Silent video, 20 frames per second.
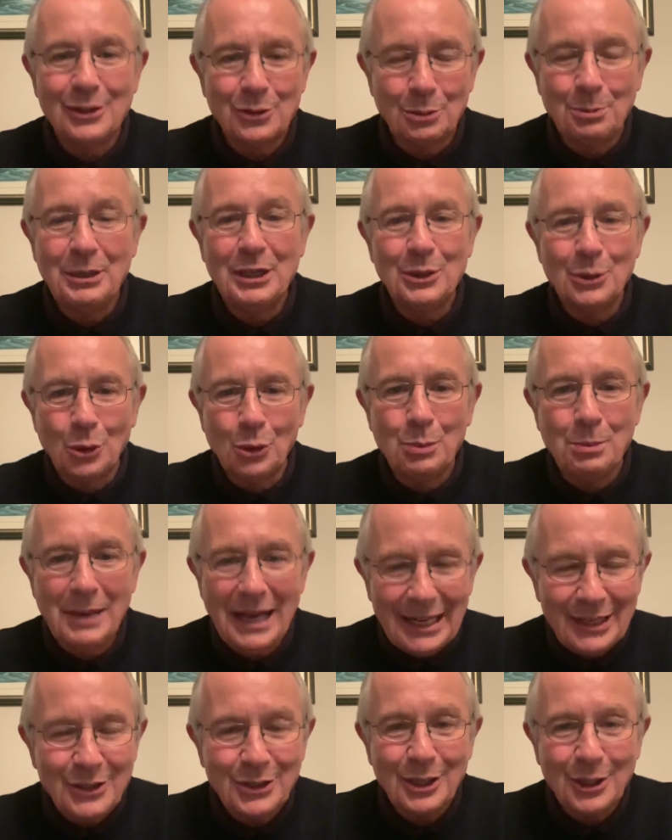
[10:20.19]
It'll be a good
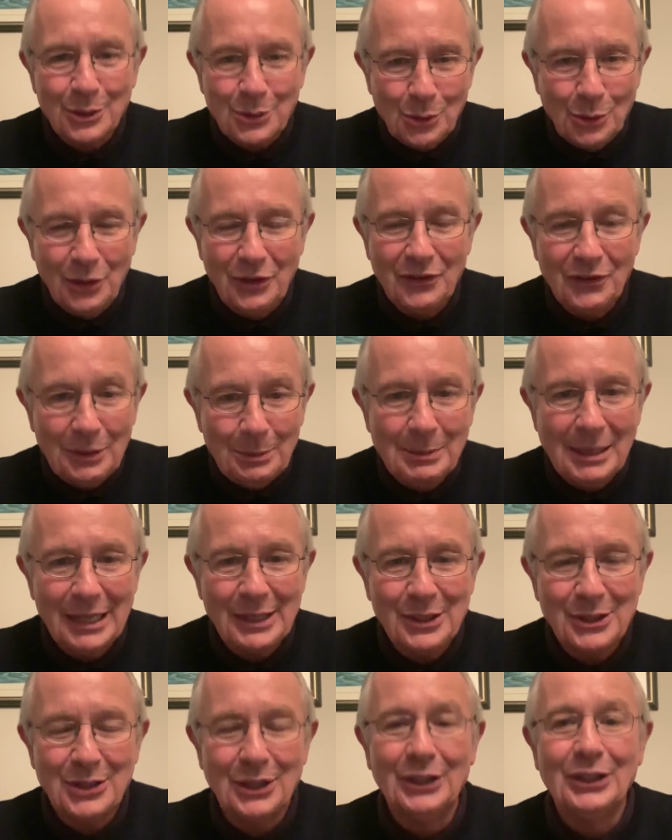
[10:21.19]
match. They're two even
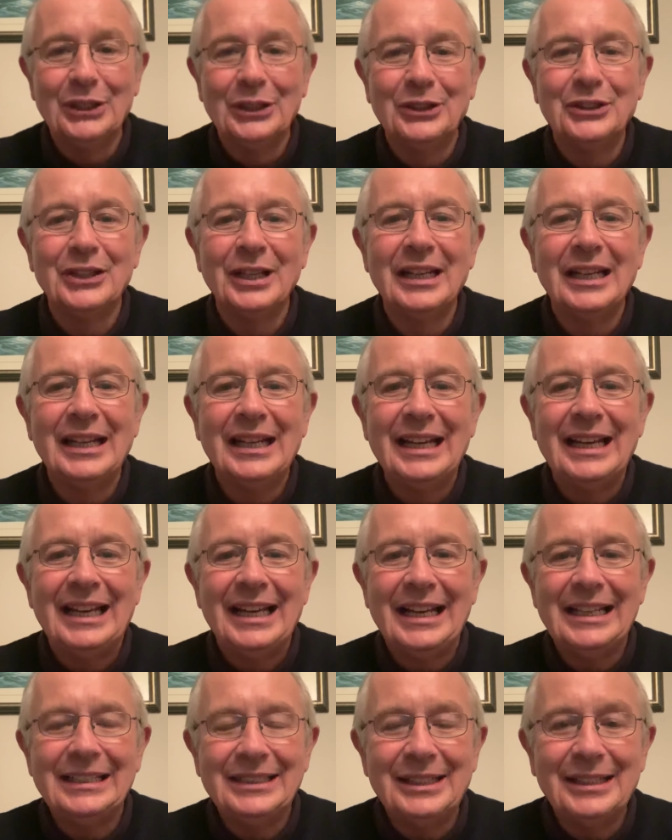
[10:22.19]
match sides,
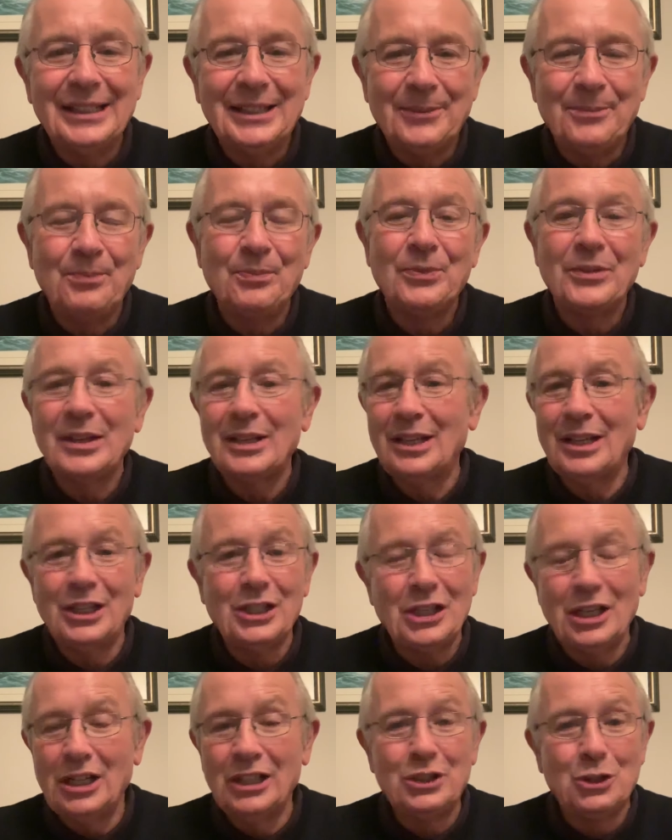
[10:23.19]
and
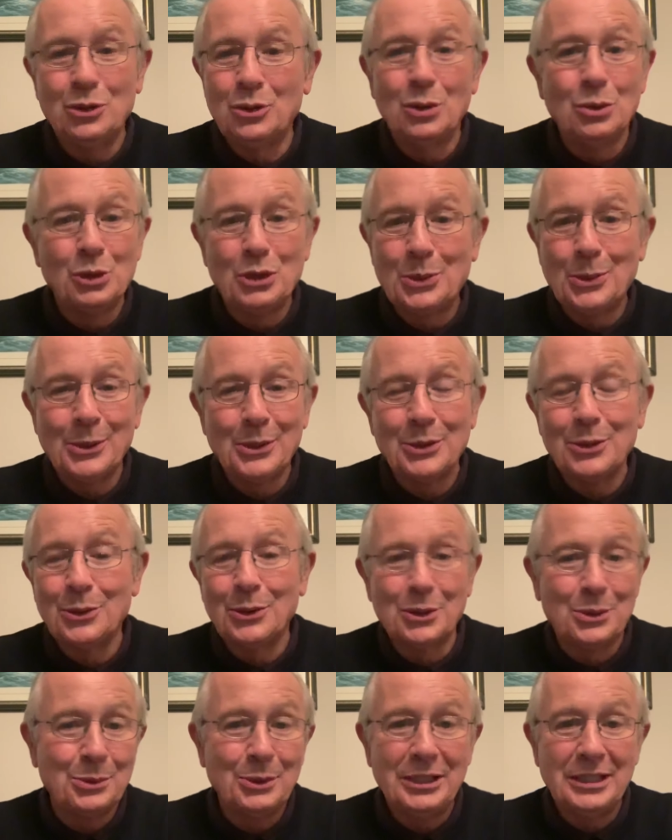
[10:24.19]
I don't know which one is
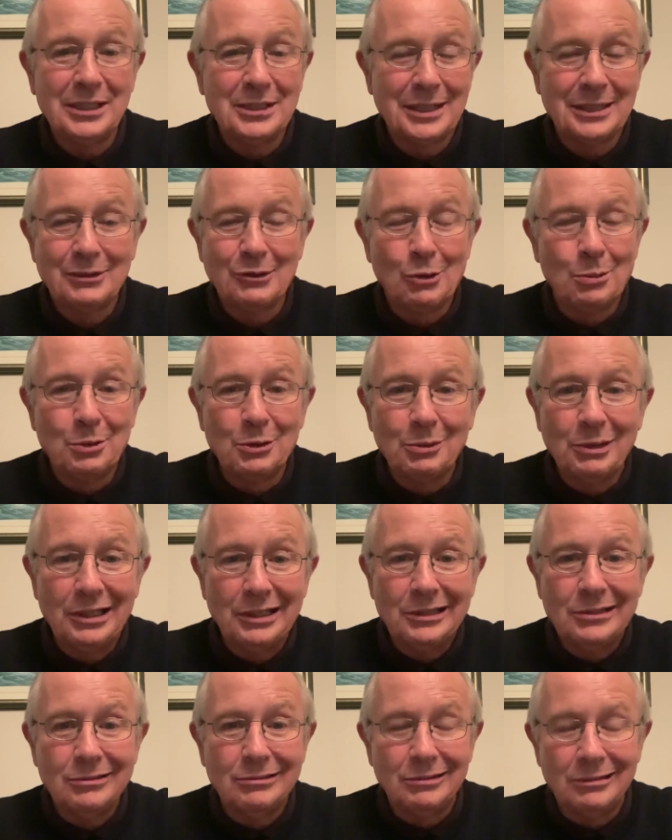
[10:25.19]
going to win it. A couple of
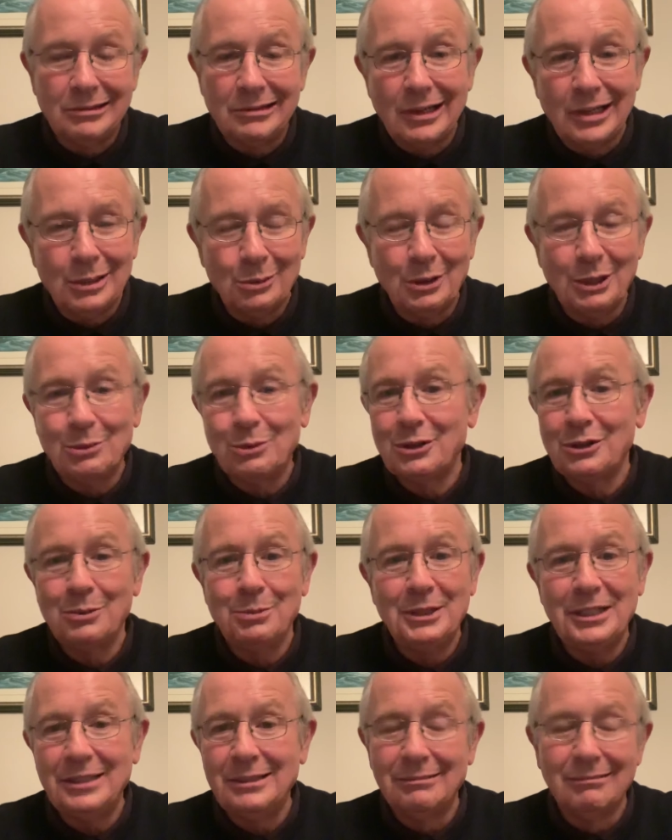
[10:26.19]
weeks ago, Galway would have
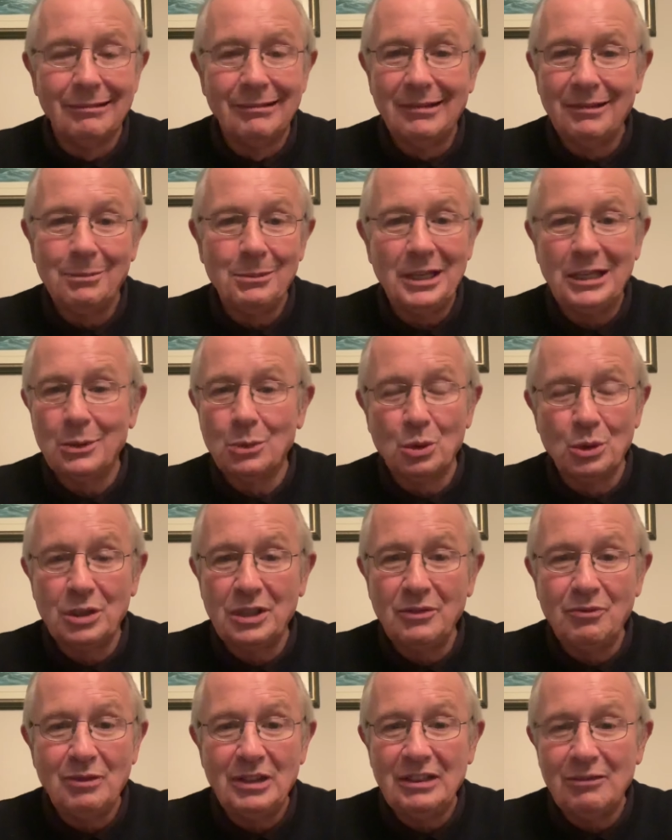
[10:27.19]
been, Mayo wouldn't
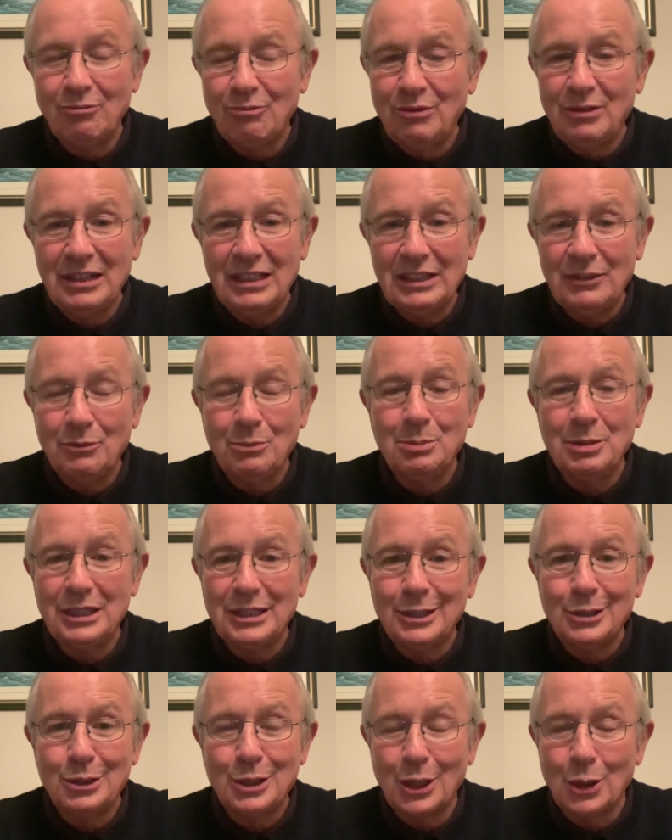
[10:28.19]
have even
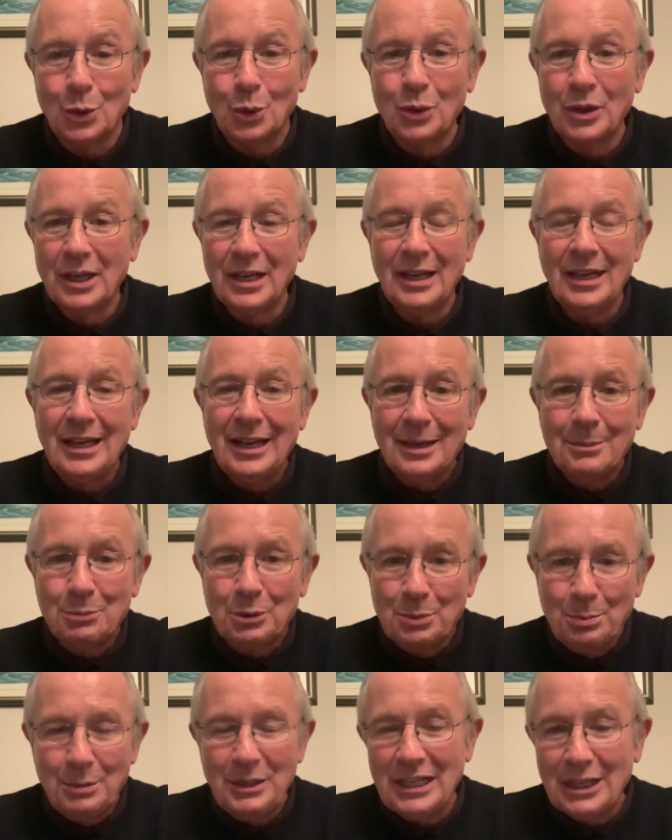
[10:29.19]
been in town,
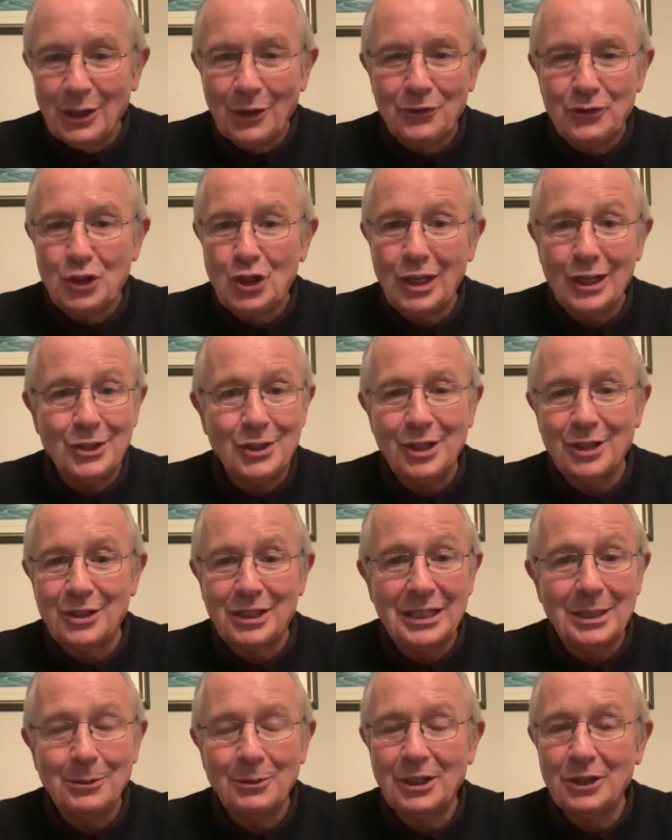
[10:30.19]
but Mayo have changed their
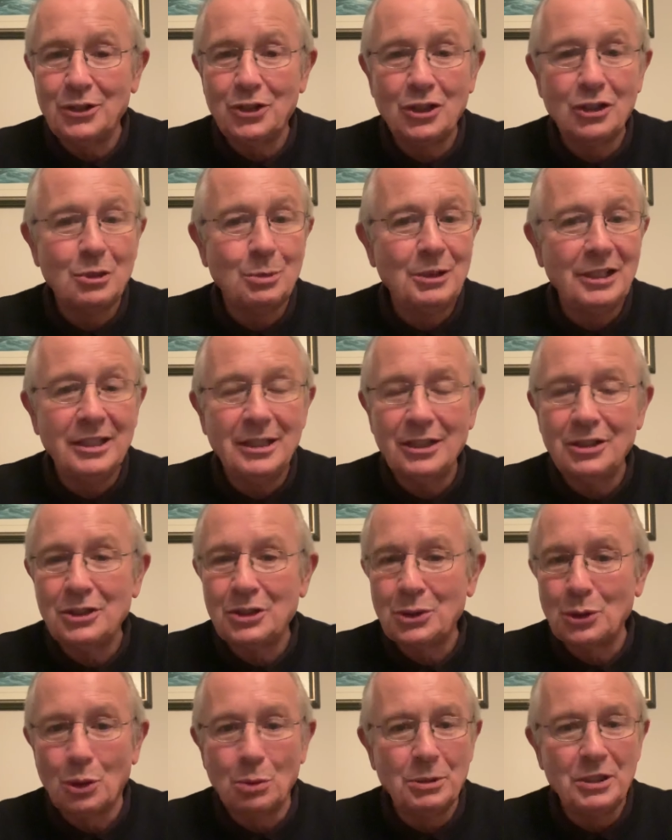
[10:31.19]
team considerably. There's
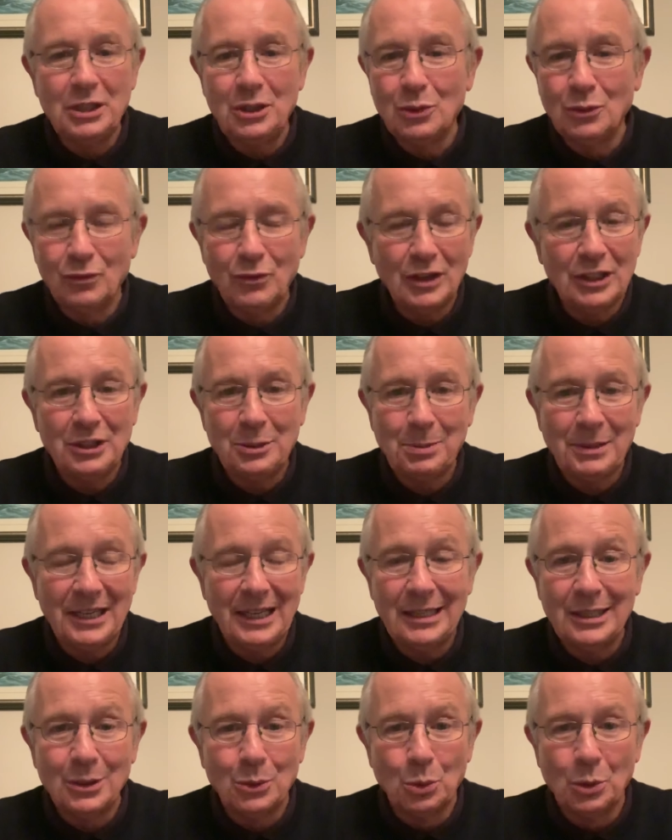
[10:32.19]
so many young fellas
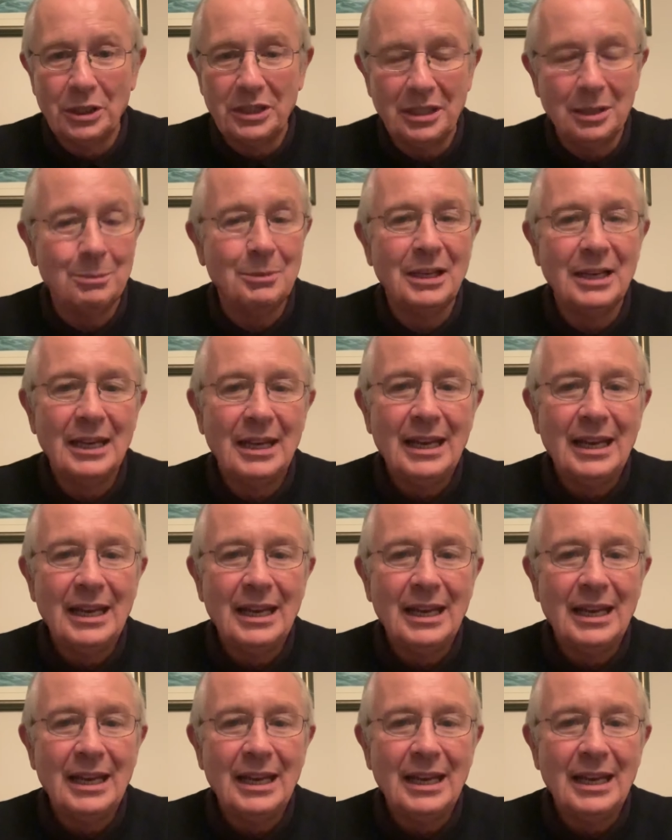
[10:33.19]
playing now with them.